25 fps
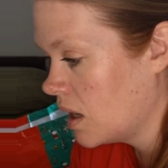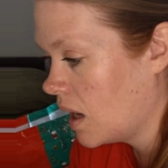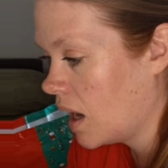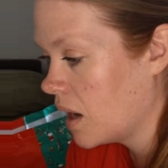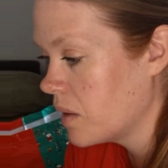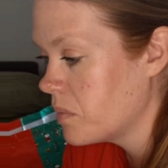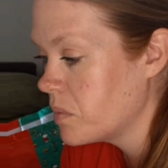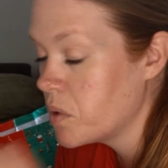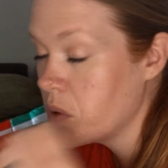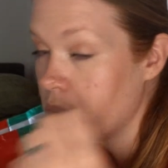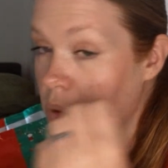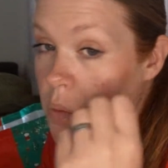
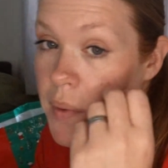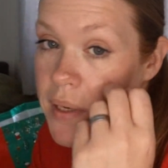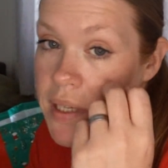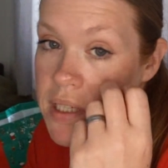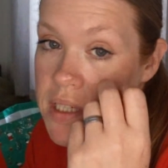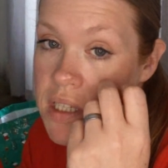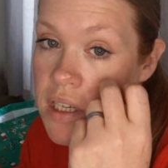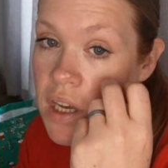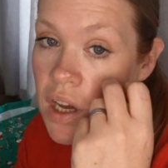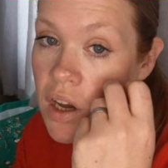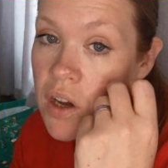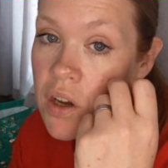And we were meant
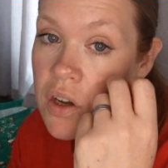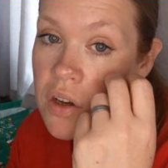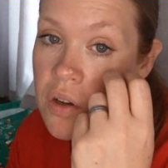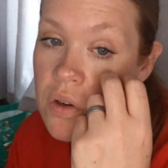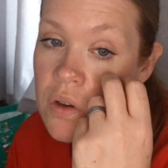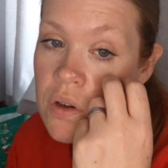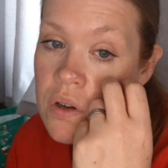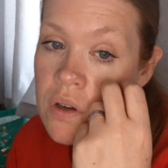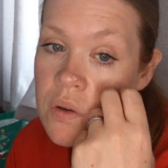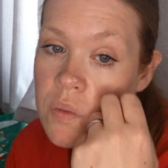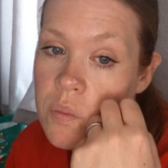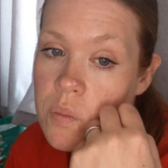to
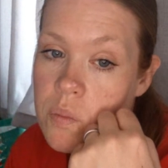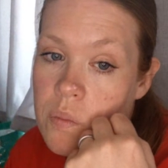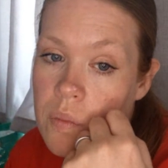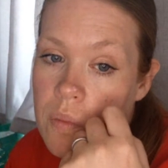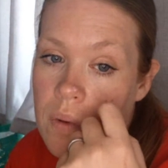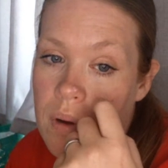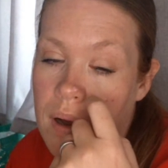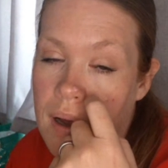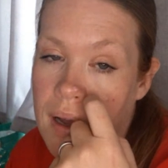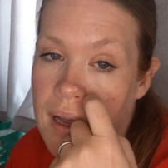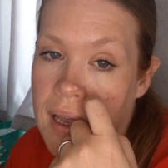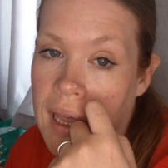go
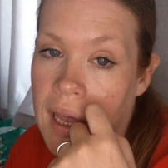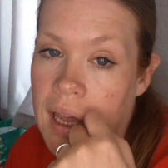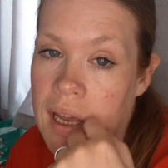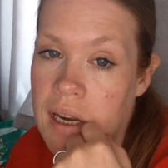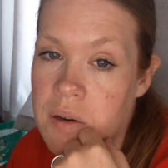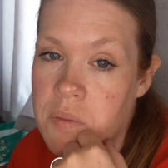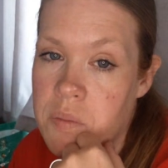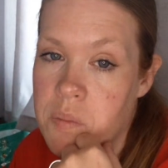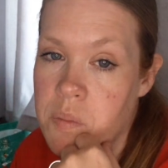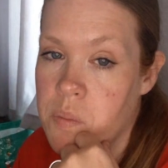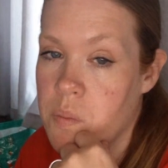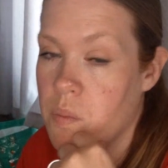
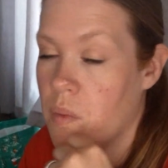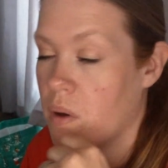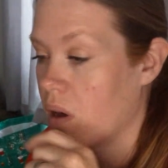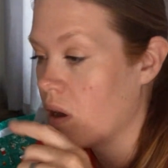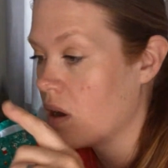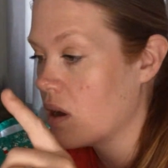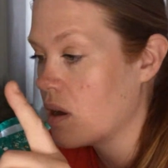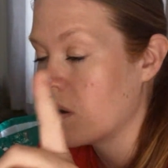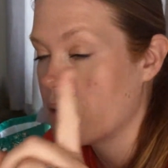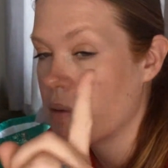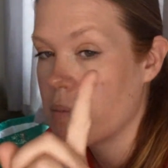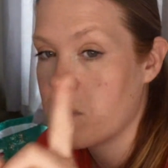again
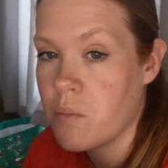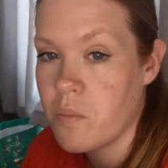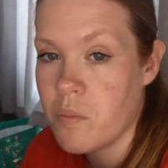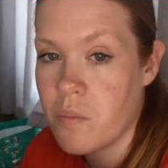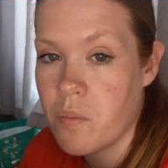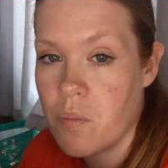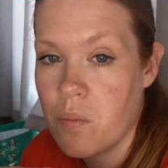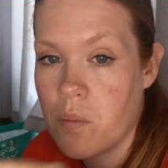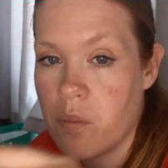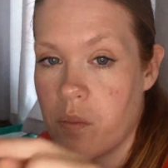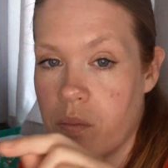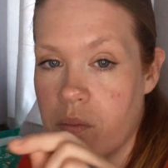
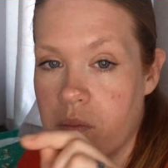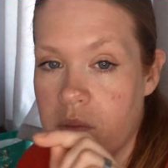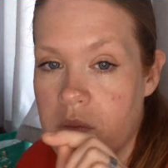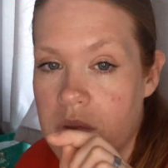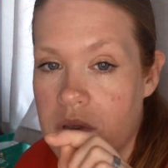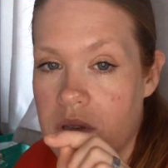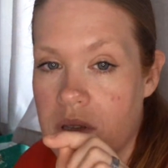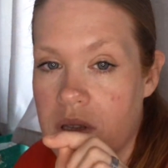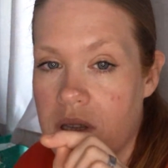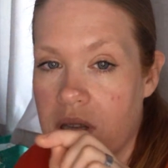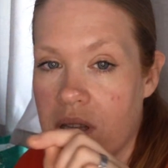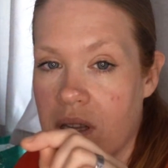
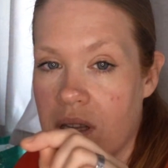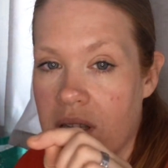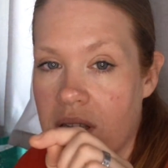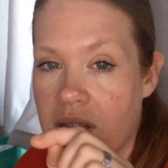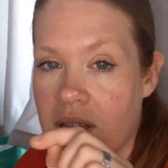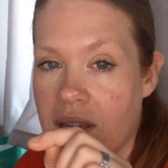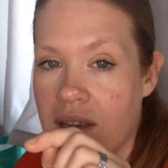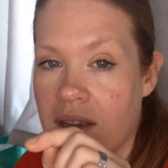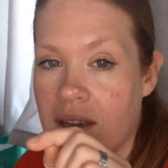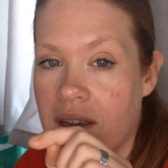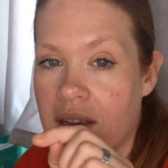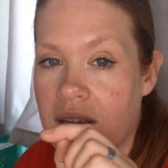the
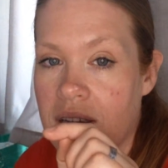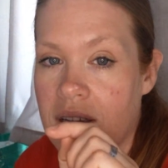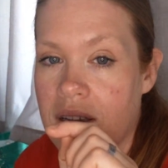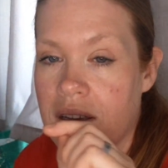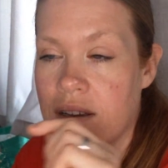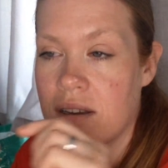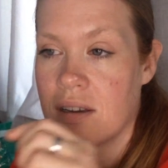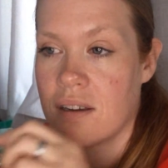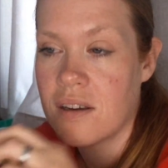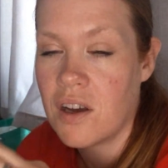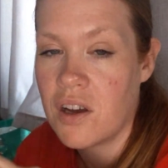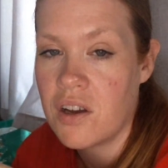year
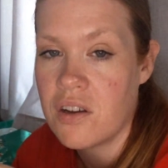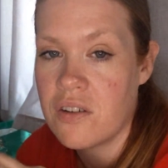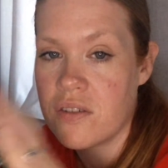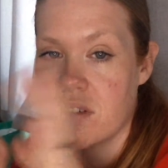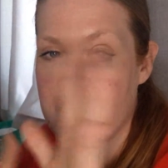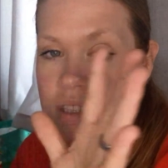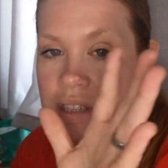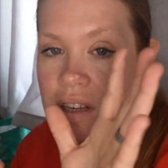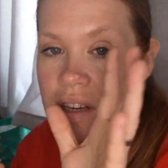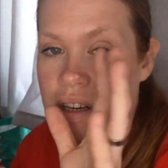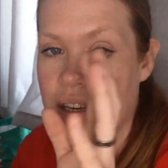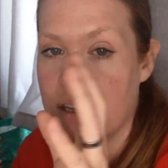
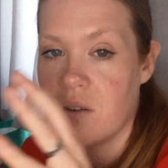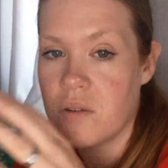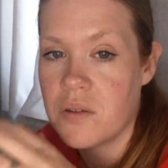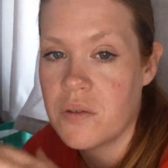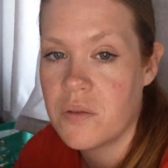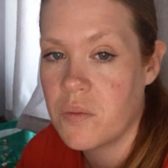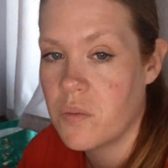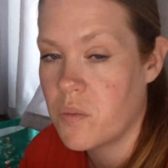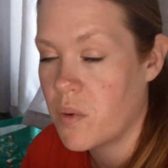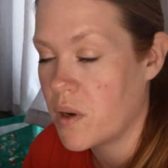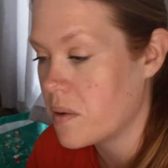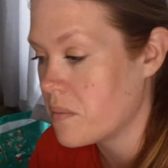COVID like
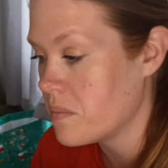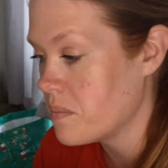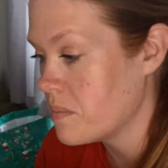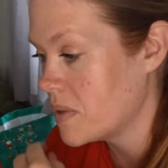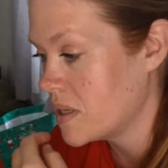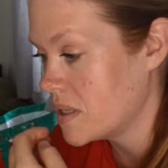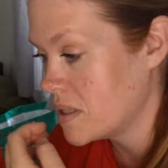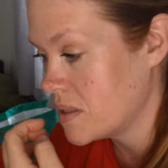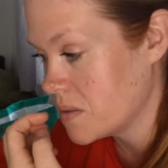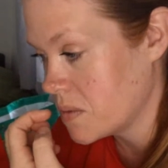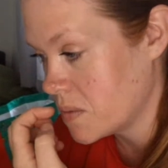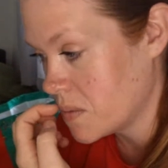went
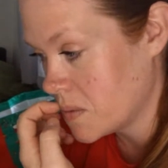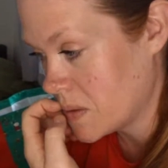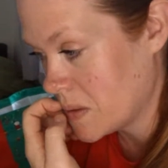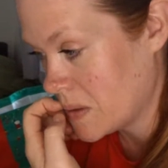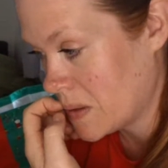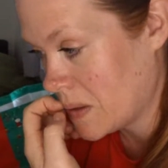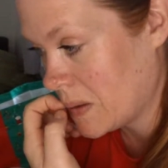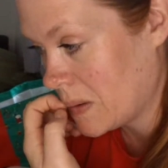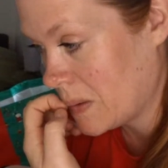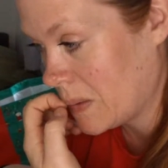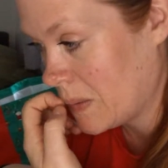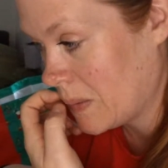mental, so
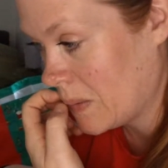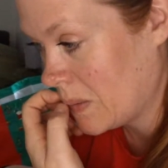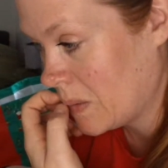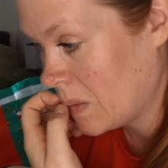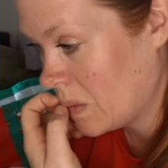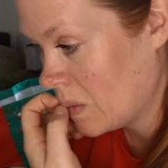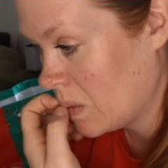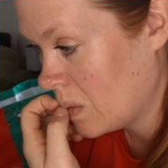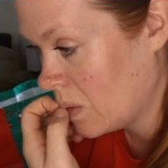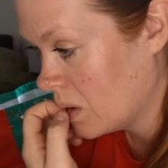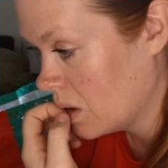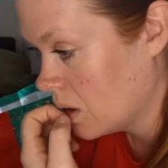
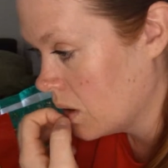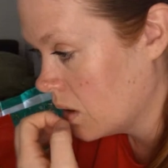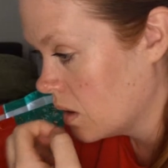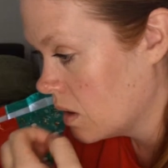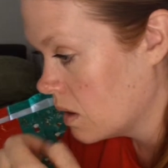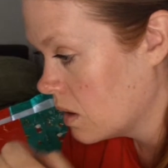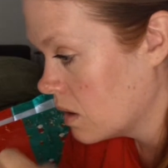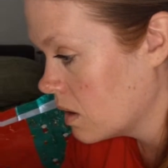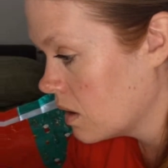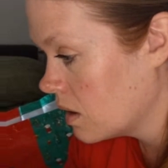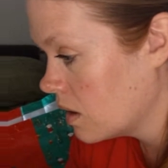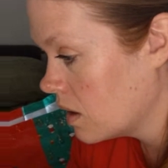
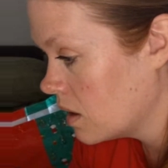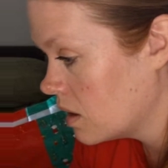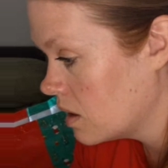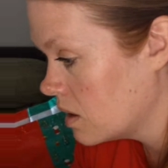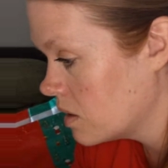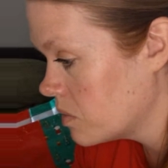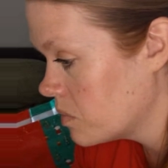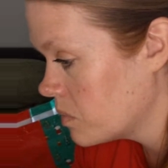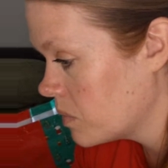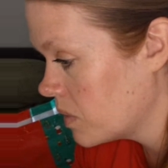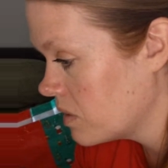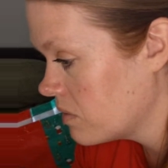
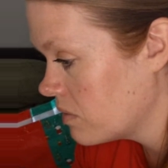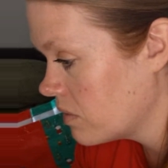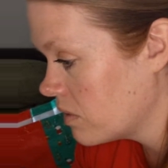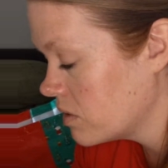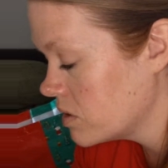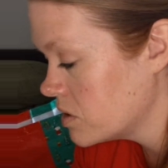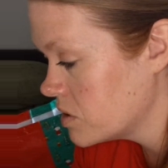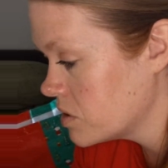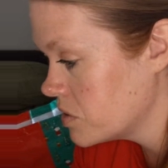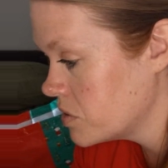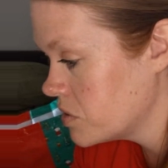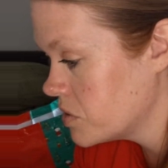colour may vary
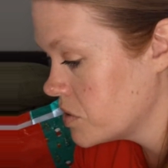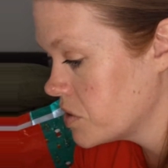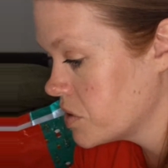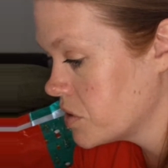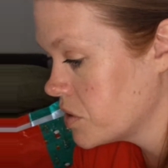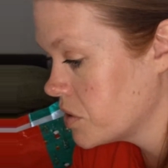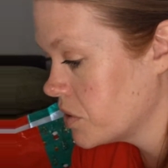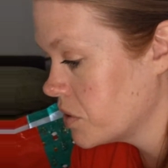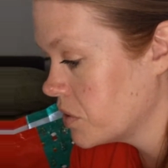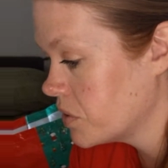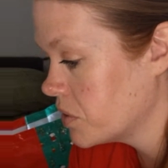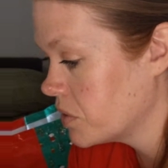due
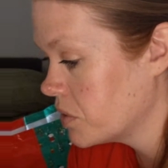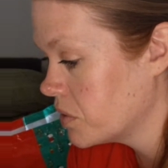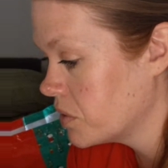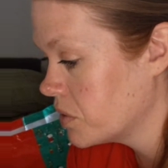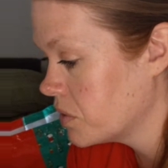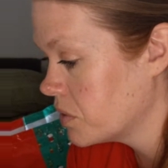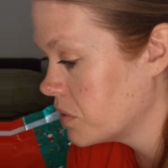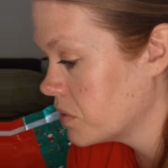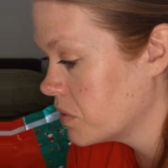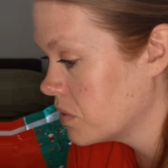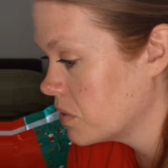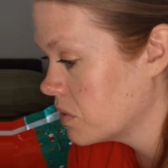
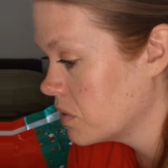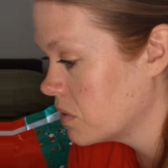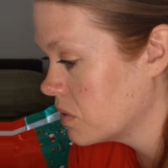to...